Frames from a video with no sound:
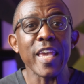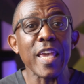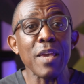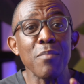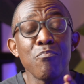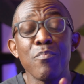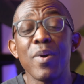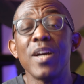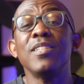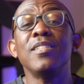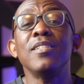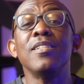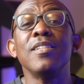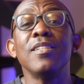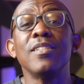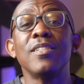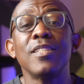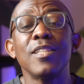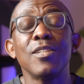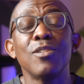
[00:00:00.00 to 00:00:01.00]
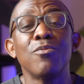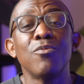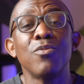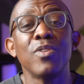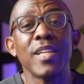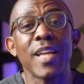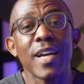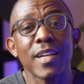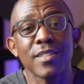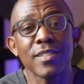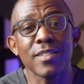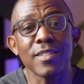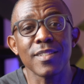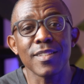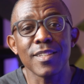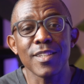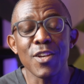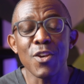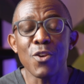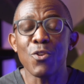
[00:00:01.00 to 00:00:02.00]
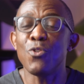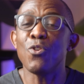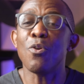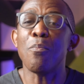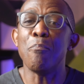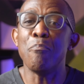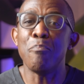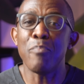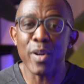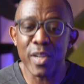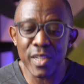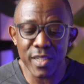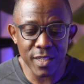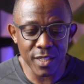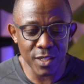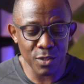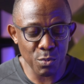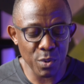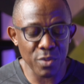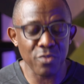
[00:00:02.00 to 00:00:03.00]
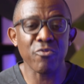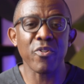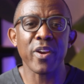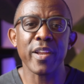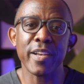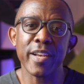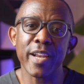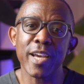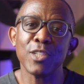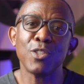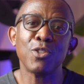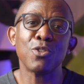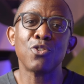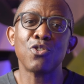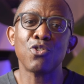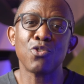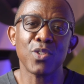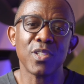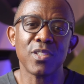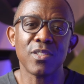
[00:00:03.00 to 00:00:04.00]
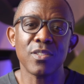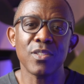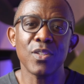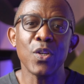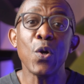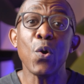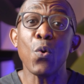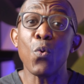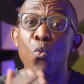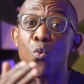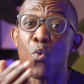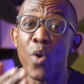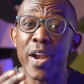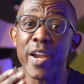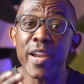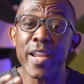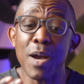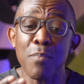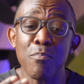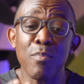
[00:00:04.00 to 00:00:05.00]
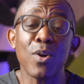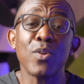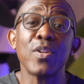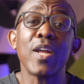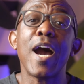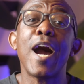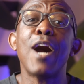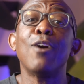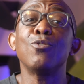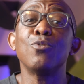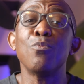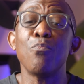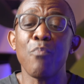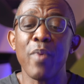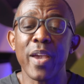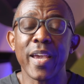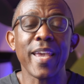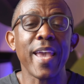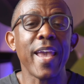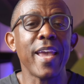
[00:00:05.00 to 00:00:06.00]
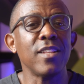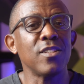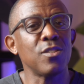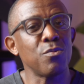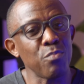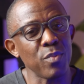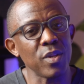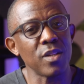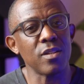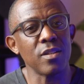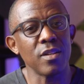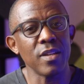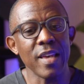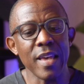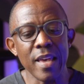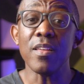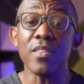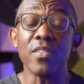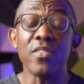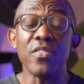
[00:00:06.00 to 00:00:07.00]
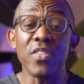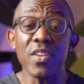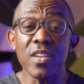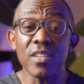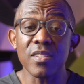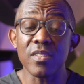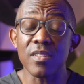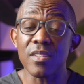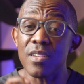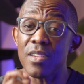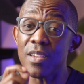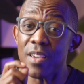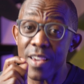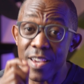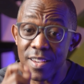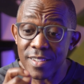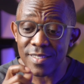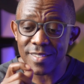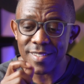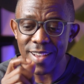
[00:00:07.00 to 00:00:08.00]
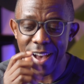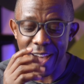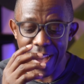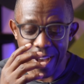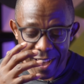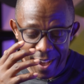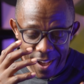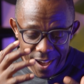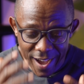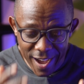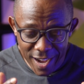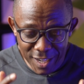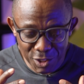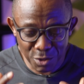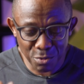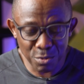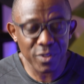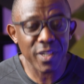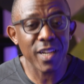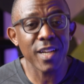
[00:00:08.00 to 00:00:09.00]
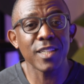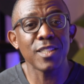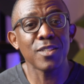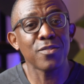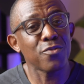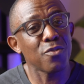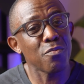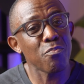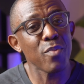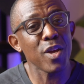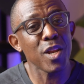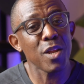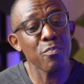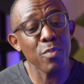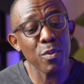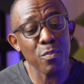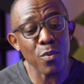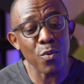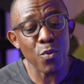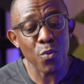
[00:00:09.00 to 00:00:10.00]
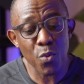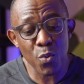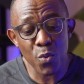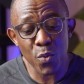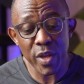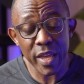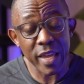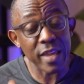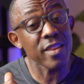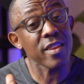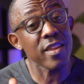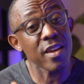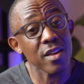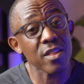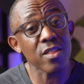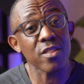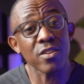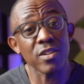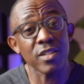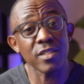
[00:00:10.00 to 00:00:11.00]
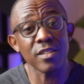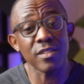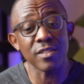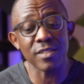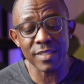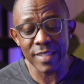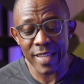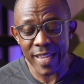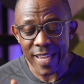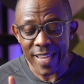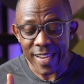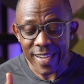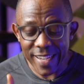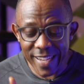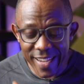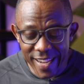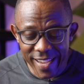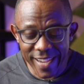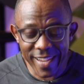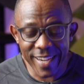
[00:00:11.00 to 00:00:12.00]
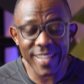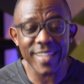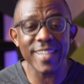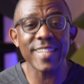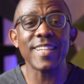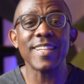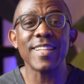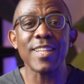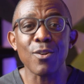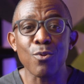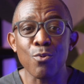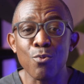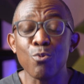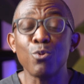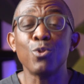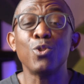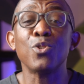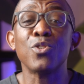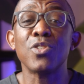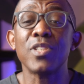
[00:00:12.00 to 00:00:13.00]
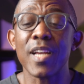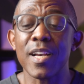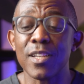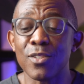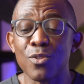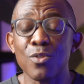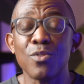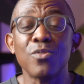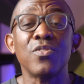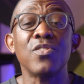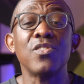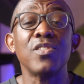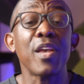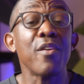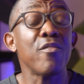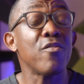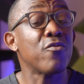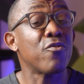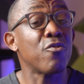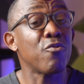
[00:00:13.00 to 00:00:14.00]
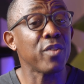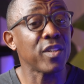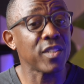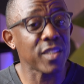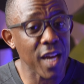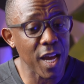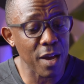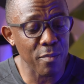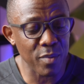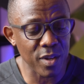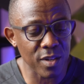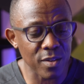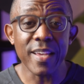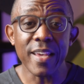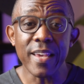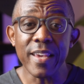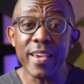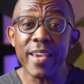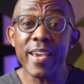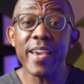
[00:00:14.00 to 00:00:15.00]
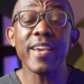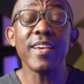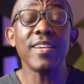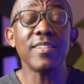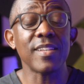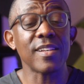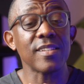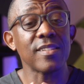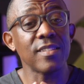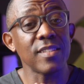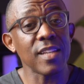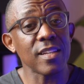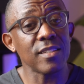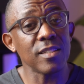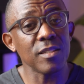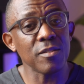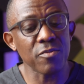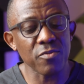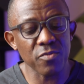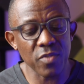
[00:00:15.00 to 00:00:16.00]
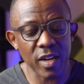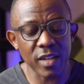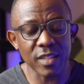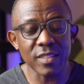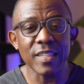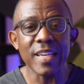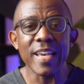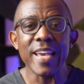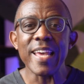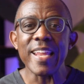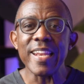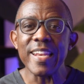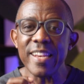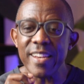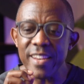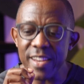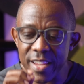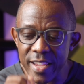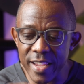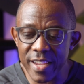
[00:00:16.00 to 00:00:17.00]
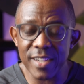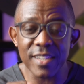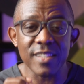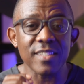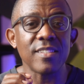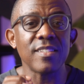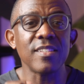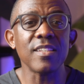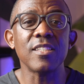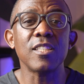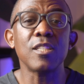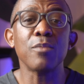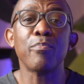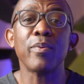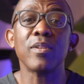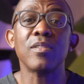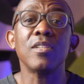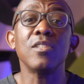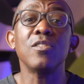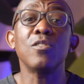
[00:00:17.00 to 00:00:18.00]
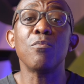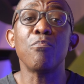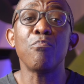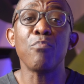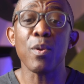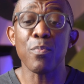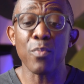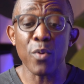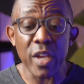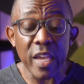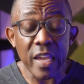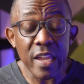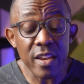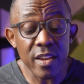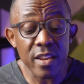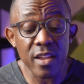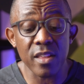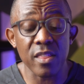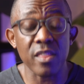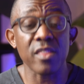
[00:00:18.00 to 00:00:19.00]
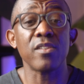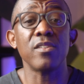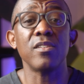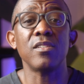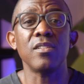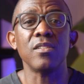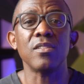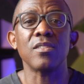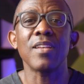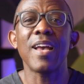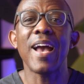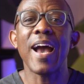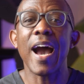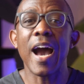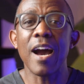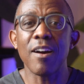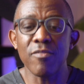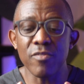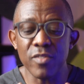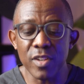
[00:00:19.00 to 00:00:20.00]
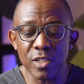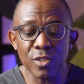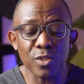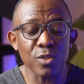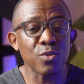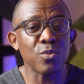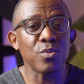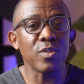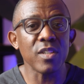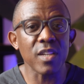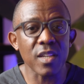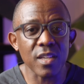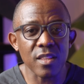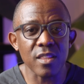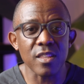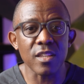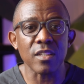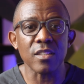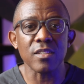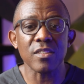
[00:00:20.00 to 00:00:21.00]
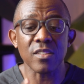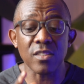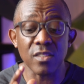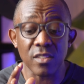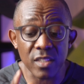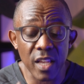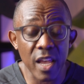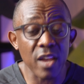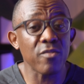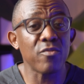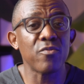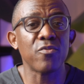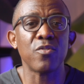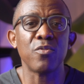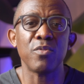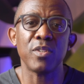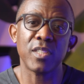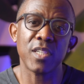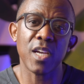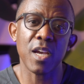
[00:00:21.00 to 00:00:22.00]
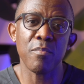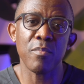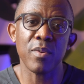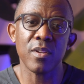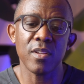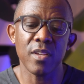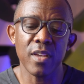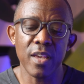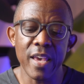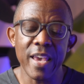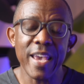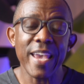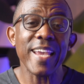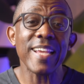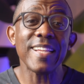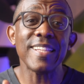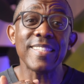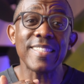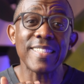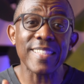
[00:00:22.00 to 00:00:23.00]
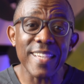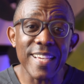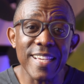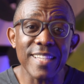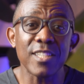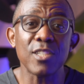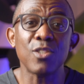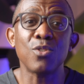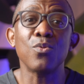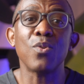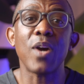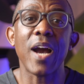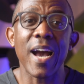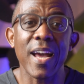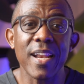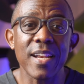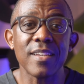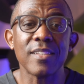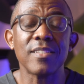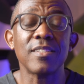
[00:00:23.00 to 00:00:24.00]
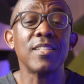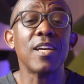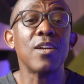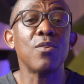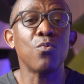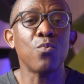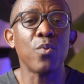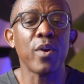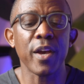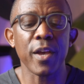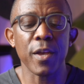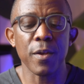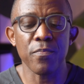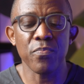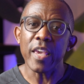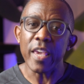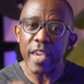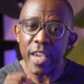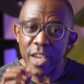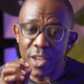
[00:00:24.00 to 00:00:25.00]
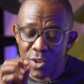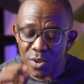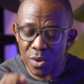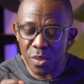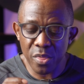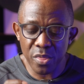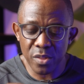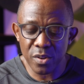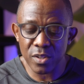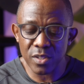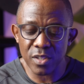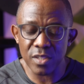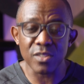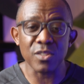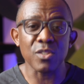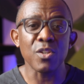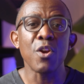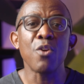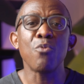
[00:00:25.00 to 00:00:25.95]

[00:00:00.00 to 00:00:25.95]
imagine instead of relaxing, you're burdened with financial stress, worrying about how to make ends meet. This is a harsh reality for many people who, in their thirties, neglected the crucial task of saving for retirement. Here is a startling fact. Nearly sixty percent of people in their thirties have little to nothing saved for retirement. It is easy to understand why. In your thirties,